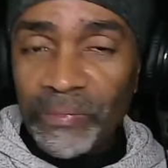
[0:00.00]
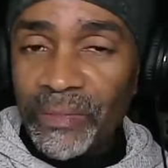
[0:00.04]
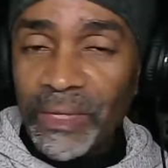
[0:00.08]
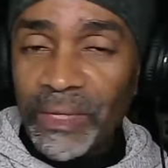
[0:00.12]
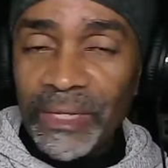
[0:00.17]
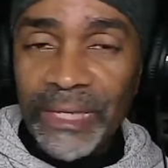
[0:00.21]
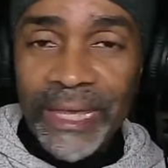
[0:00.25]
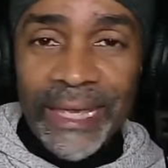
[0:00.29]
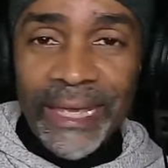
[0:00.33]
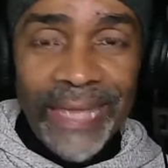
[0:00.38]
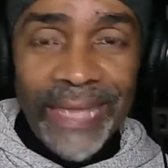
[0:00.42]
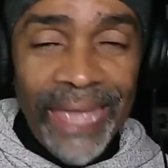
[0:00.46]

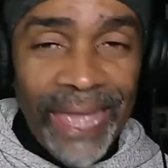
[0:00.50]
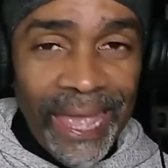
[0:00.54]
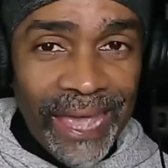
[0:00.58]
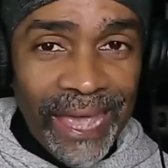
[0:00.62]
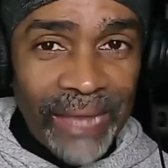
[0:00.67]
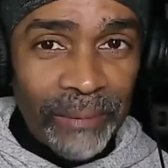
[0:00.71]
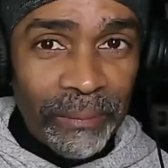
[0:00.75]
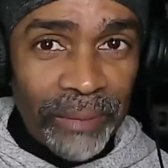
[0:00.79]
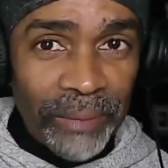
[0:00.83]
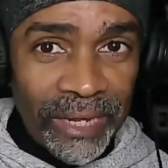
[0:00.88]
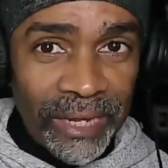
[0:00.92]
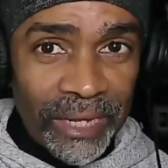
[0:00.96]
You
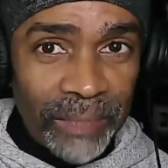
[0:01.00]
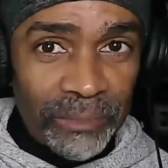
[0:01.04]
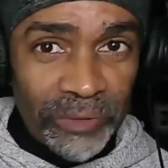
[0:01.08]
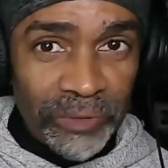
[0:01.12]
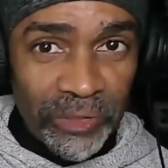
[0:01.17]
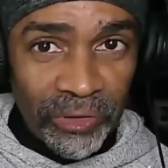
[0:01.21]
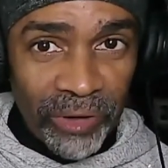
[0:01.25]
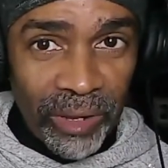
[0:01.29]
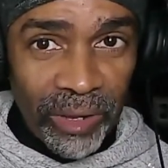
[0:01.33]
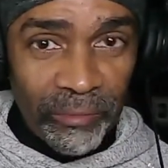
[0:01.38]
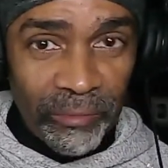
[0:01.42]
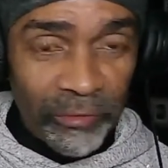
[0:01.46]
can't blame
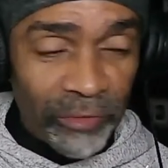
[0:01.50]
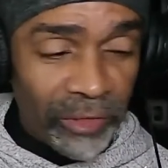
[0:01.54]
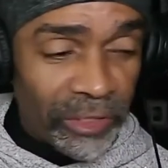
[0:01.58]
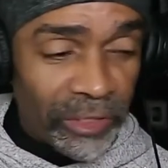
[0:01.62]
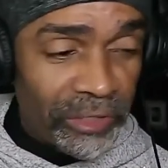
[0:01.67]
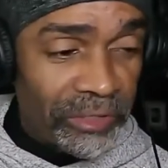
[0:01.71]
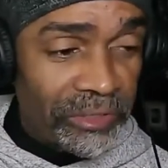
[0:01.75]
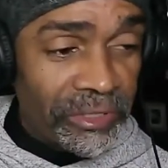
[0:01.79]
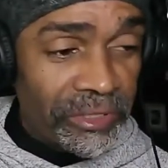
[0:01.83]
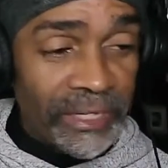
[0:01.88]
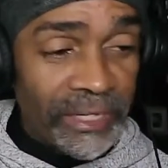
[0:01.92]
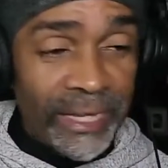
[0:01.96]
Trump for
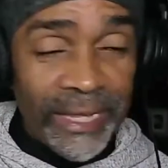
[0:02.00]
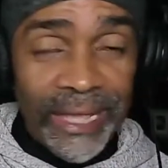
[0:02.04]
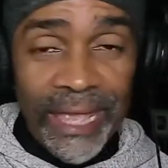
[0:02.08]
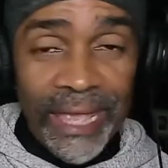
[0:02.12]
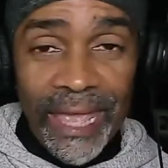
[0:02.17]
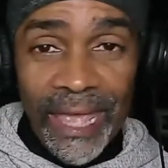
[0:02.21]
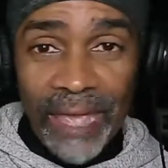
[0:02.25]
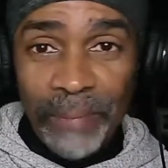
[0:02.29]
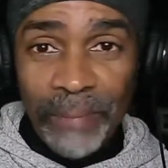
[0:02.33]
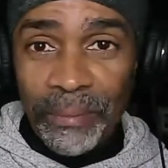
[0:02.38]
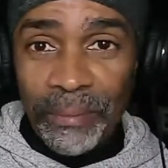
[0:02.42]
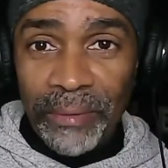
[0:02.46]
losing. You
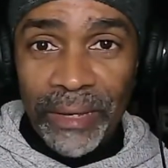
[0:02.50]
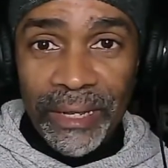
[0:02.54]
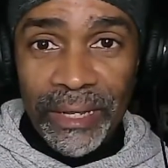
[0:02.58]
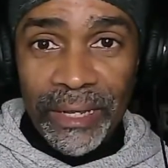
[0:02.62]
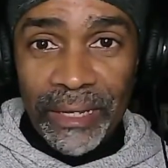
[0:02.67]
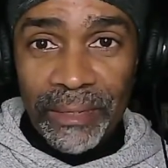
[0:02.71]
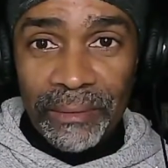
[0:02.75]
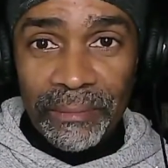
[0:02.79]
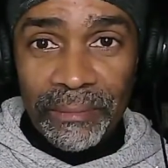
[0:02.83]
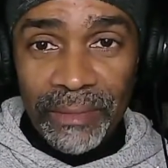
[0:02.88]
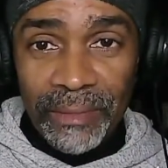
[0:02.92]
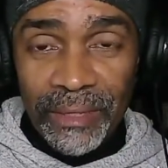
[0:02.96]
can't
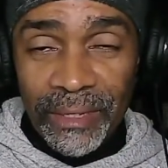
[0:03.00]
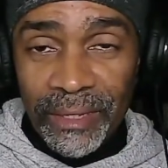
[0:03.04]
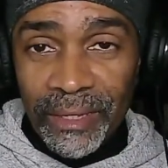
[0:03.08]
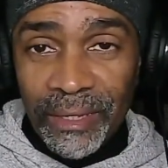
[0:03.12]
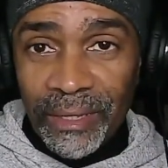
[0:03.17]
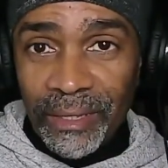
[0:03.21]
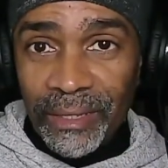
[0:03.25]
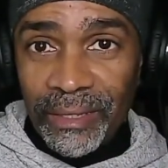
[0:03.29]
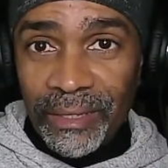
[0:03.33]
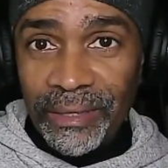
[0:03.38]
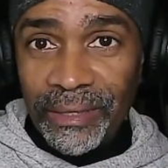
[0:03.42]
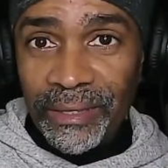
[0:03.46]
blame
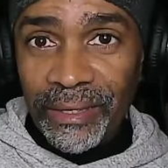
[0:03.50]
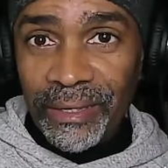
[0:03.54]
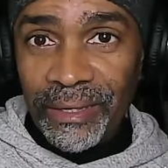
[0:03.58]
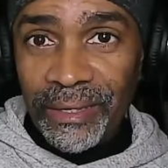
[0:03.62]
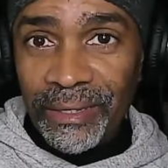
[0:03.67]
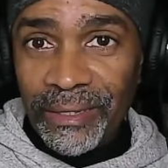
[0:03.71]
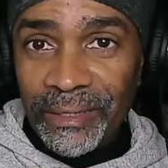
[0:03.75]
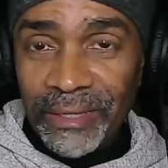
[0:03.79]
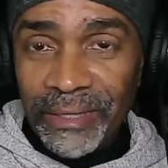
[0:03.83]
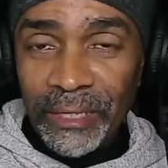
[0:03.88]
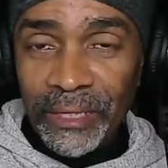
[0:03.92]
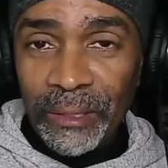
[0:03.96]
the
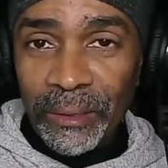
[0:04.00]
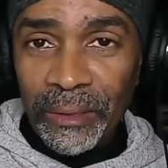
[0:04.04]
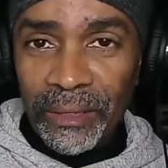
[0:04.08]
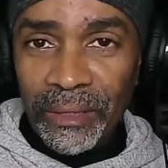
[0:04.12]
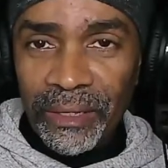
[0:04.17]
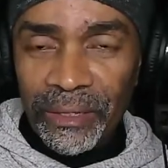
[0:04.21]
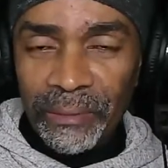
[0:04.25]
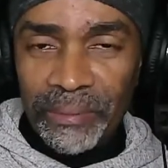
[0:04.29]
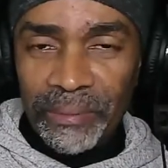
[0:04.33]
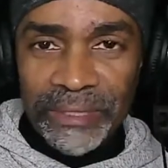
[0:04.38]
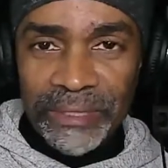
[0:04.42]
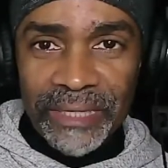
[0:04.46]

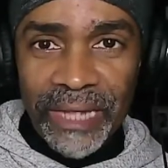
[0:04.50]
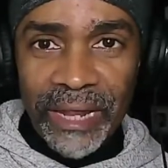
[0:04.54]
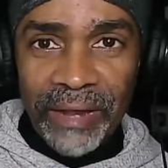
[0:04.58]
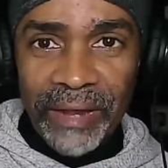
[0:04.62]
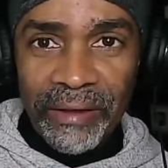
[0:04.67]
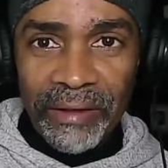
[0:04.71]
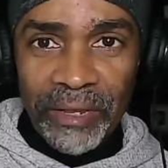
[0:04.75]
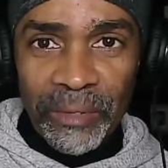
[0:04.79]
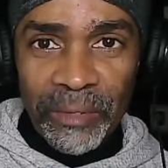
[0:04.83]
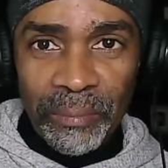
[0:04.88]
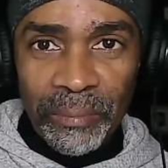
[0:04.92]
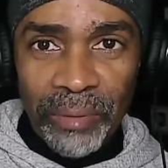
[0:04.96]

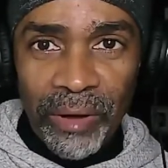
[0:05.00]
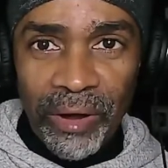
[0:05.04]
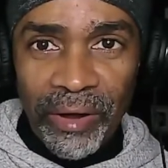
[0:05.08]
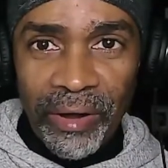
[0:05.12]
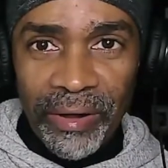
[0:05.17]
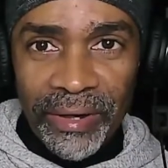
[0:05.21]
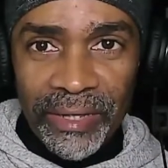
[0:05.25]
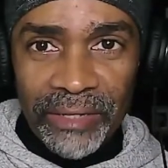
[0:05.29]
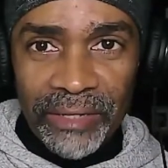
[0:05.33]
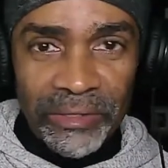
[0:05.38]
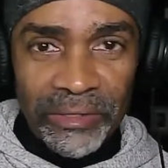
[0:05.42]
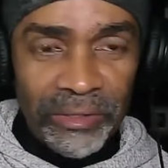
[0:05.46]
Libertarian
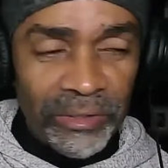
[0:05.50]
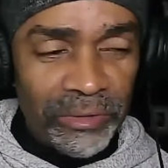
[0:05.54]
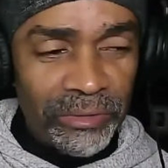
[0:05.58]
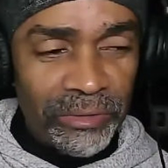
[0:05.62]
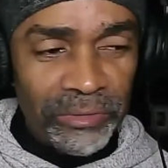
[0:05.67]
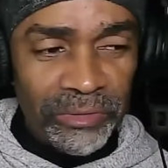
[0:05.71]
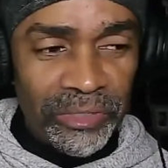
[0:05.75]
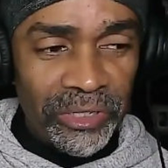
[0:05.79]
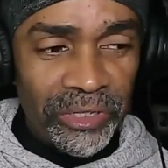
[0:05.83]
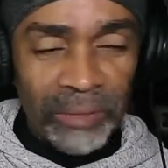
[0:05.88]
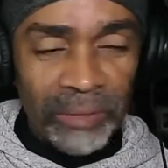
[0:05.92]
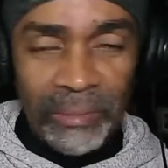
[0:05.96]
Party, who
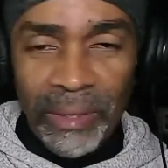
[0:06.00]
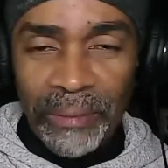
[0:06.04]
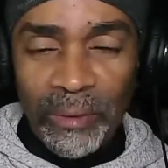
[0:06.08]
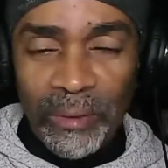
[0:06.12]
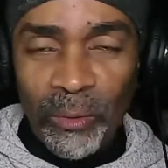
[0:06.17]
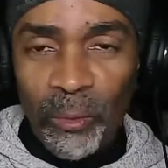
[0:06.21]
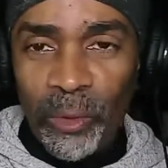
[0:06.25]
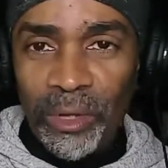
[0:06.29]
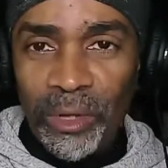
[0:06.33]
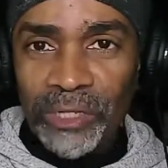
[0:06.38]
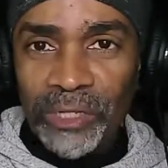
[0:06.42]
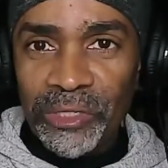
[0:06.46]
took maybe
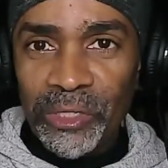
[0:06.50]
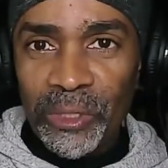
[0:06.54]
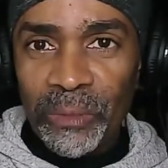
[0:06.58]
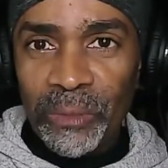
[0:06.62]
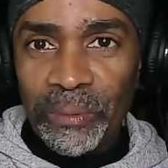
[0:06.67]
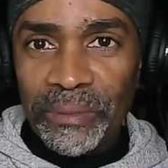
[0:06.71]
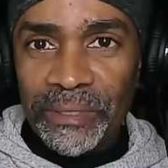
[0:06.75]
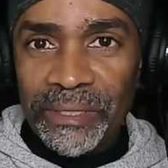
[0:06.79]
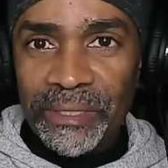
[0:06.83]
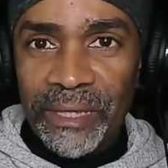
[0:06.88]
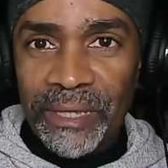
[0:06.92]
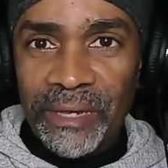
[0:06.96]
1 or
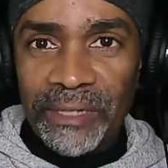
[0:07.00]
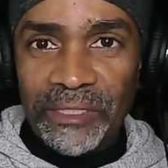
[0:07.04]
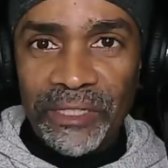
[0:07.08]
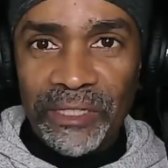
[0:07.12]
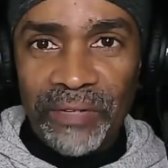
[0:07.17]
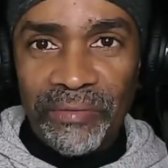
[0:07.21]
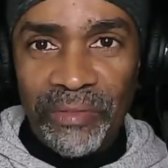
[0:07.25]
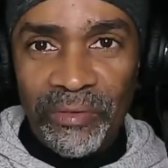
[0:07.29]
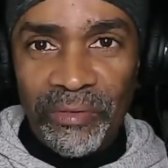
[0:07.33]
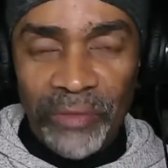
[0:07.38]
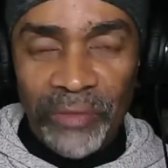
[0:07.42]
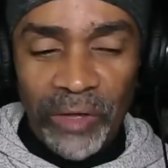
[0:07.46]
2% of
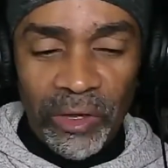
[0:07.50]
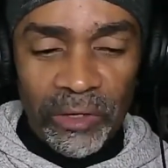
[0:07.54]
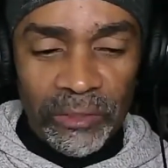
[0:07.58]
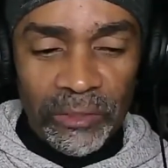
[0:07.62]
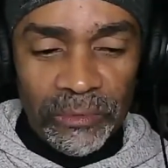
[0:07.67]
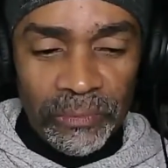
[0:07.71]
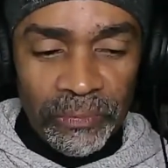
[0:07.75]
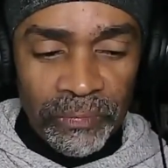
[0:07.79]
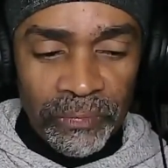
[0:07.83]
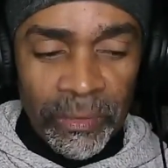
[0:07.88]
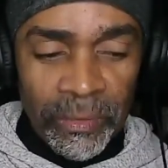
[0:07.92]
the vote.